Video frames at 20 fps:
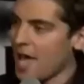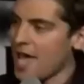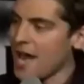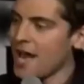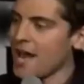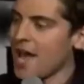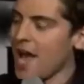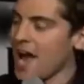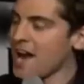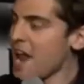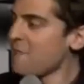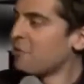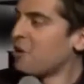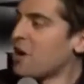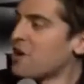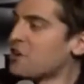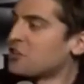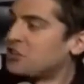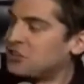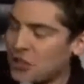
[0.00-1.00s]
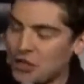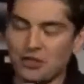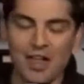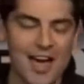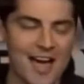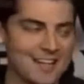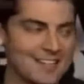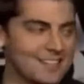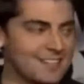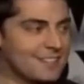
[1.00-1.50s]
And I never understood
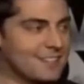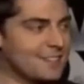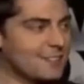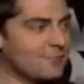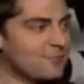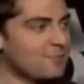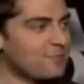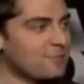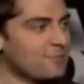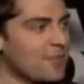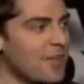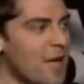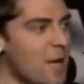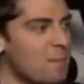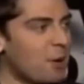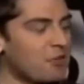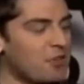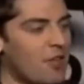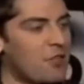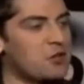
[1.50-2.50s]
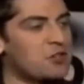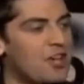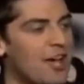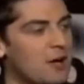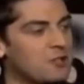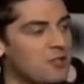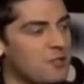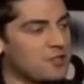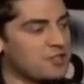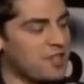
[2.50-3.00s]
that. But the other day, I
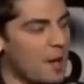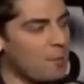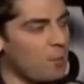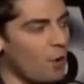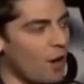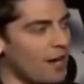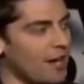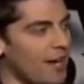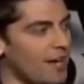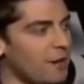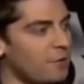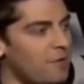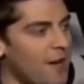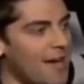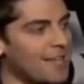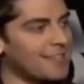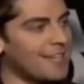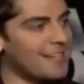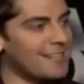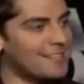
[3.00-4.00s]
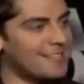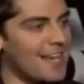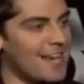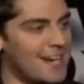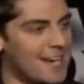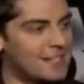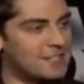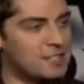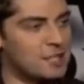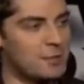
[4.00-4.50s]
was on the subway, and a fat lady sat
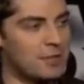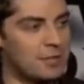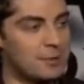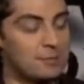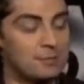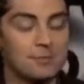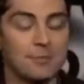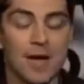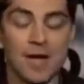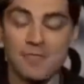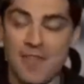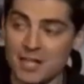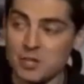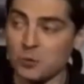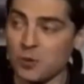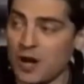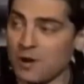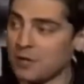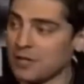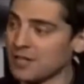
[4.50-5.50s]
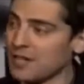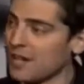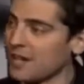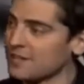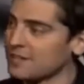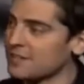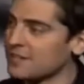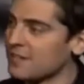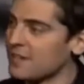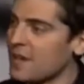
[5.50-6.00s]
next to me, and that's when I
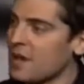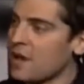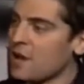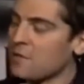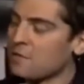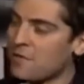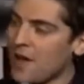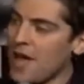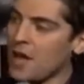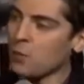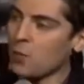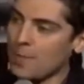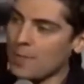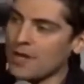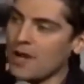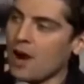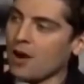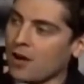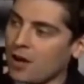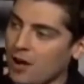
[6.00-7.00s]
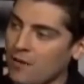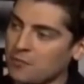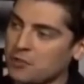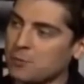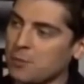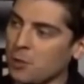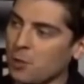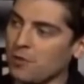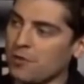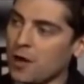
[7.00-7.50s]
realized fat women are
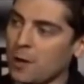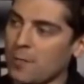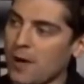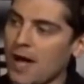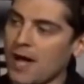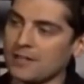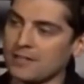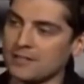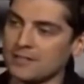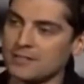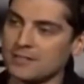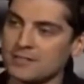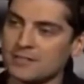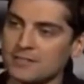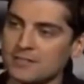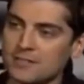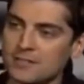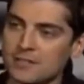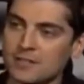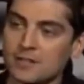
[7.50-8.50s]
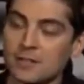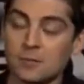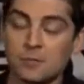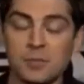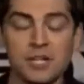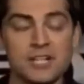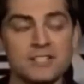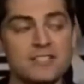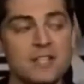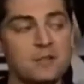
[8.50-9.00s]
comfortable with their bodies
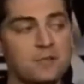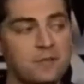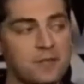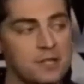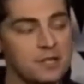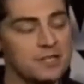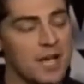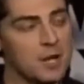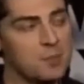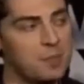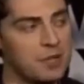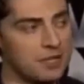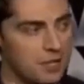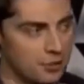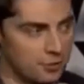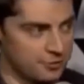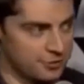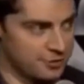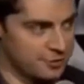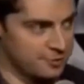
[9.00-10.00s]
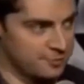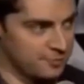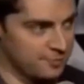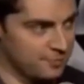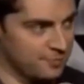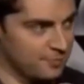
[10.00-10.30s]
because they feel like pillows.